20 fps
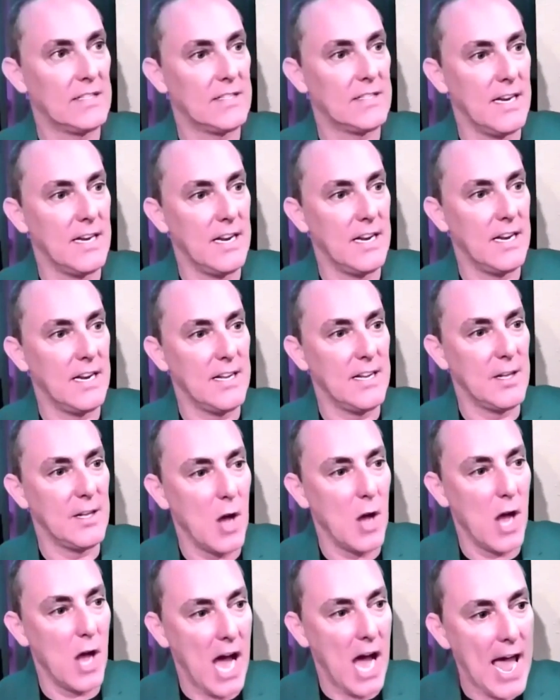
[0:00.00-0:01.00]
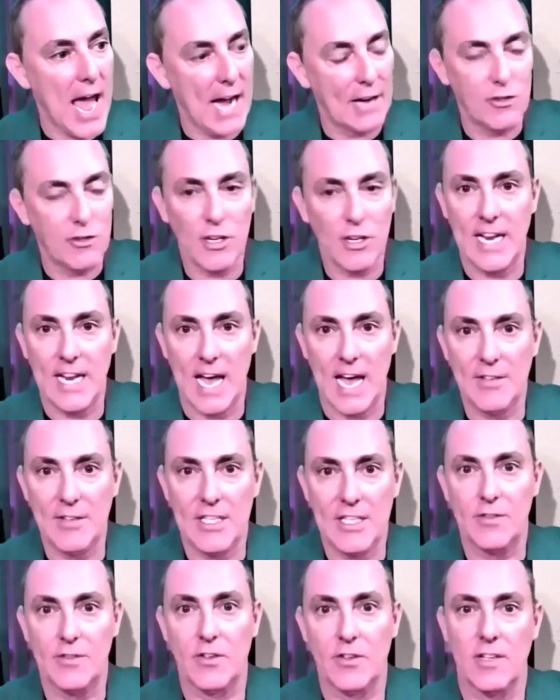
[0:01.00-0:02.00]
that I actually can have a
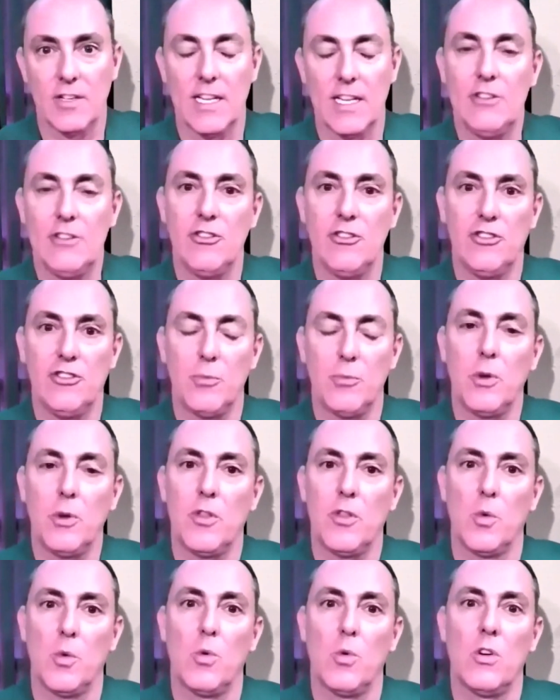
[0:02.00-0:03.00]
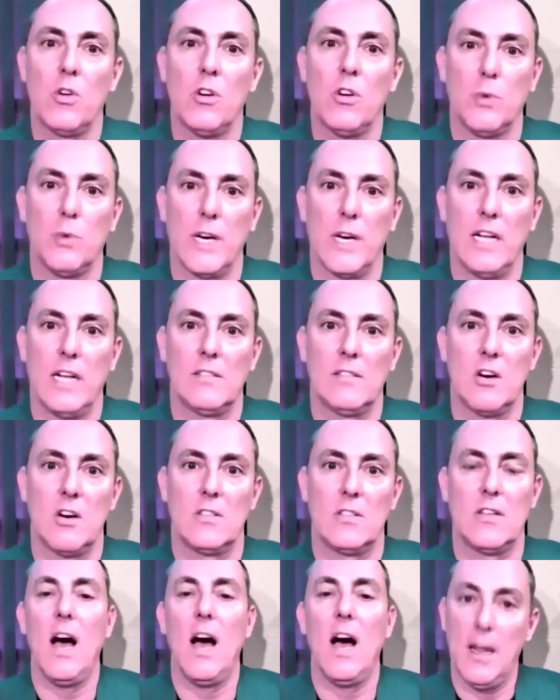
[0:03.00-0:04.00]
different relationship with the world when I start
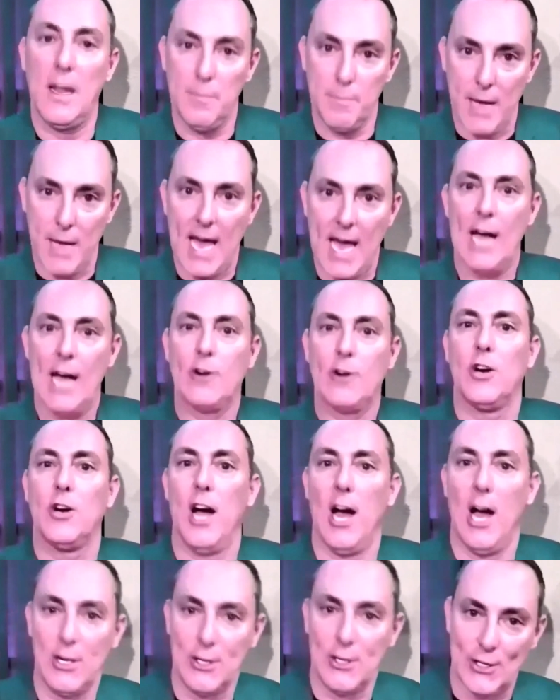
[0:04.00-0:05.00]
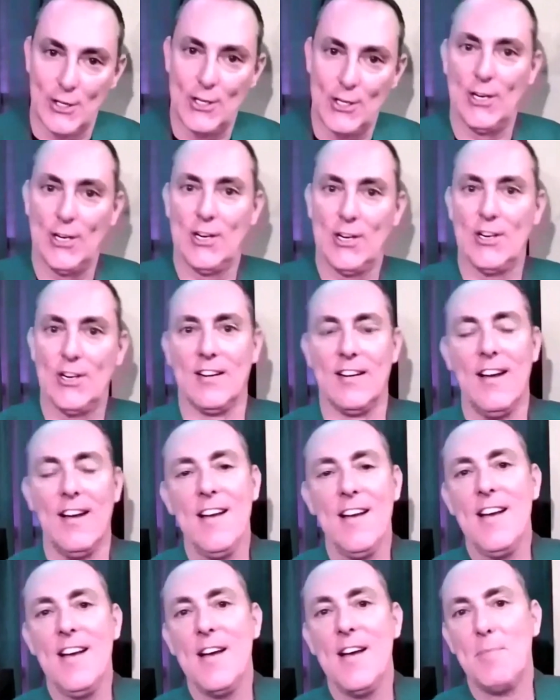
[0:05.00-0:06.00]
unpack or unlearn or
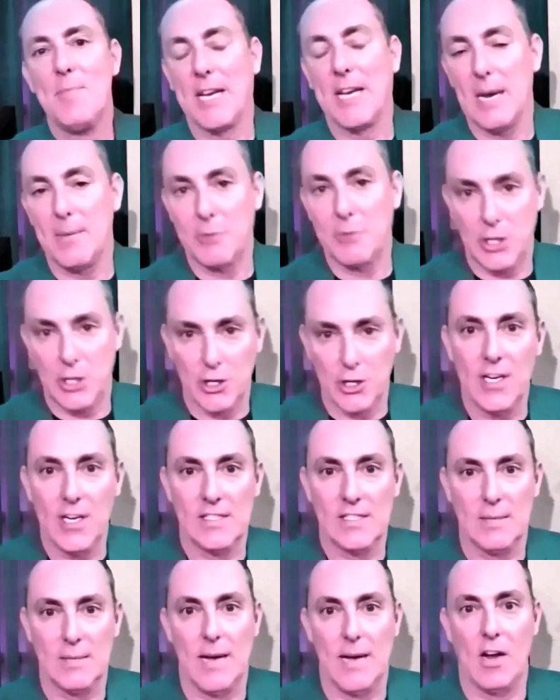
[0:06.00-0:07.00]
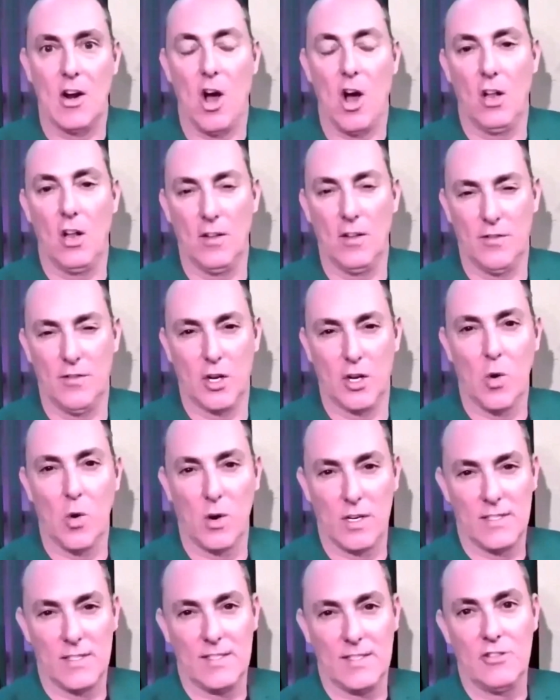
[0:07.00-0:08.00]
become curious about all of the core
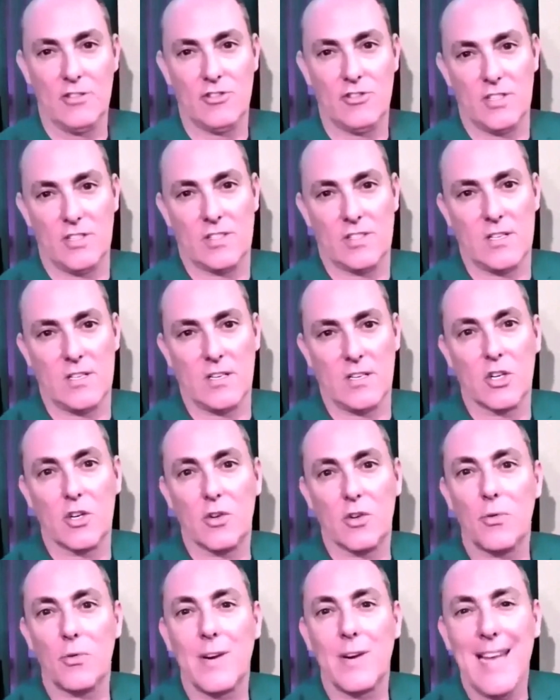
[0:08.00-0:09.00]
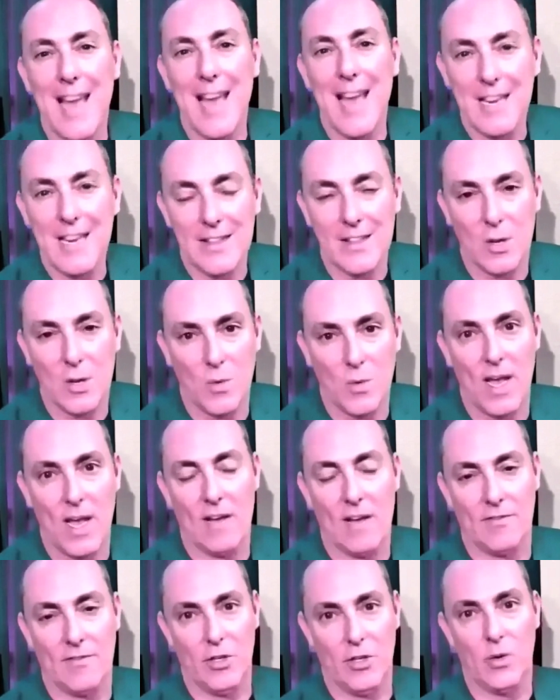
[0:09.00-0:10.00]
decisions that are creating the way I
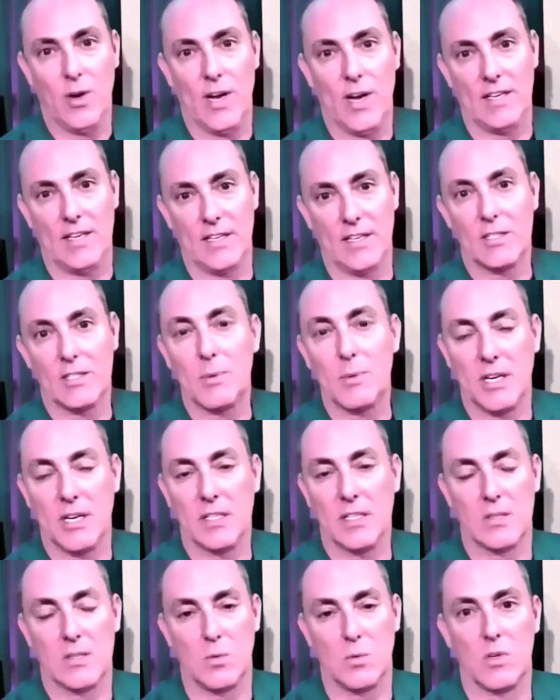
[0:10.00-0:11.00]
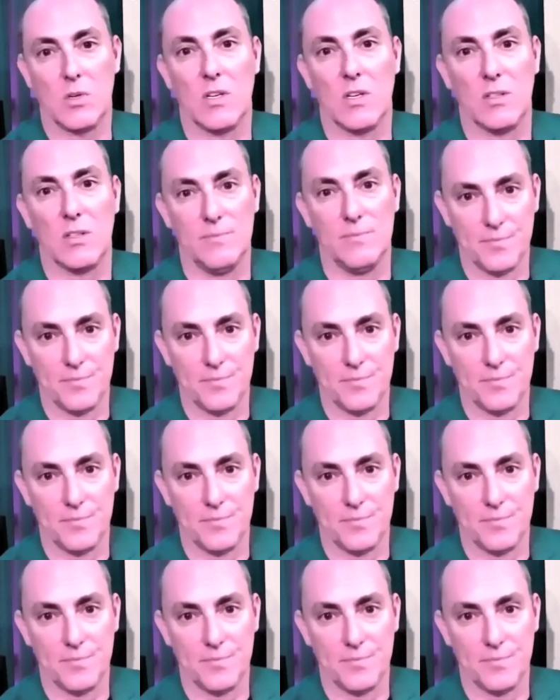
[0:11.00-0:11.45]
view and experience the world.